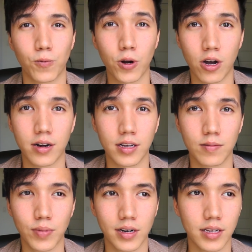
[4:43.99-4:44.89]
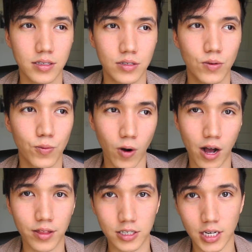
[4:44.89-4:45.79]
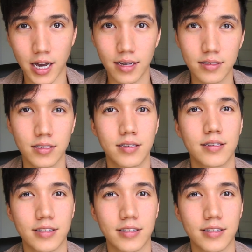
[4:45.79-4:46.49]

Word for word: work on it. But it's Ron the Giant.